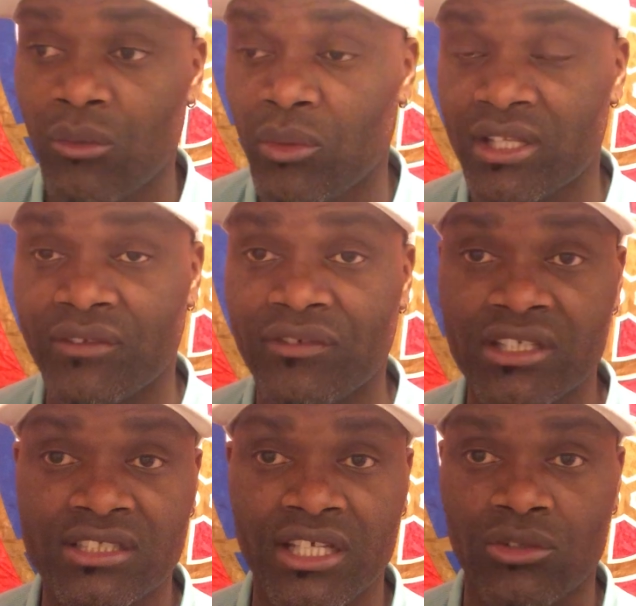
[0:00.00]
When they
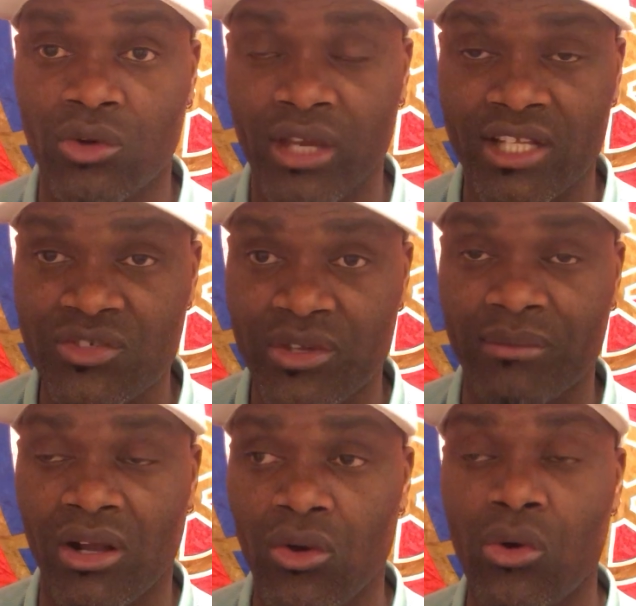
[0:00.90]
finish, they head
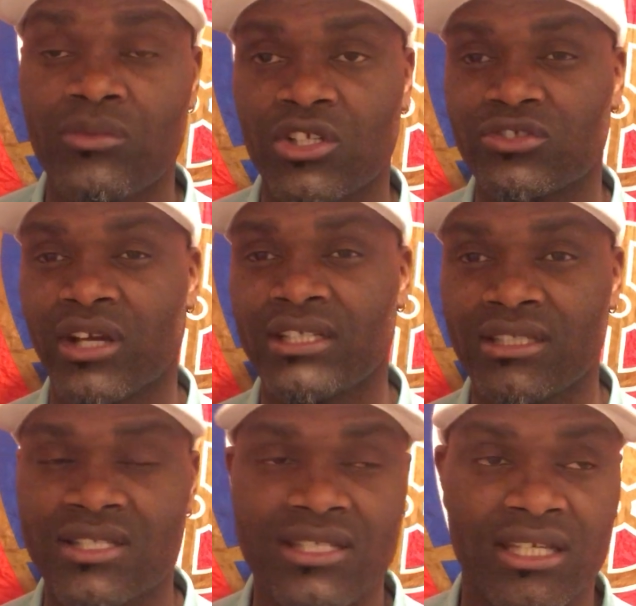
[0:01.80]
straight back home. So Troy
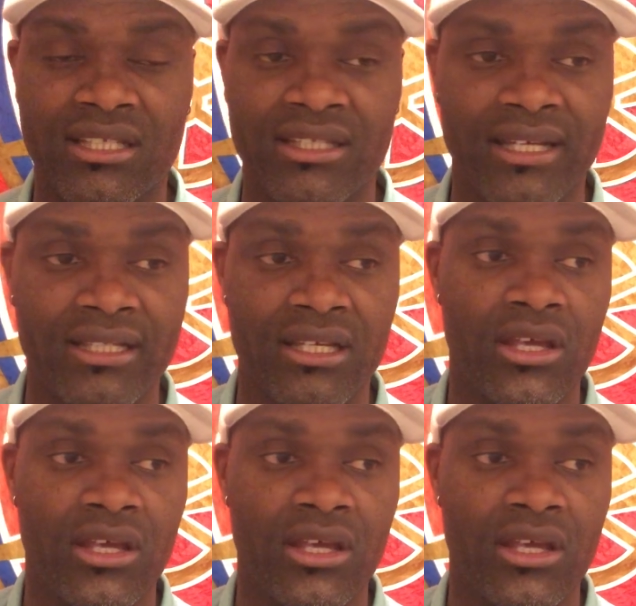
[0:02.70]
Deeney stated that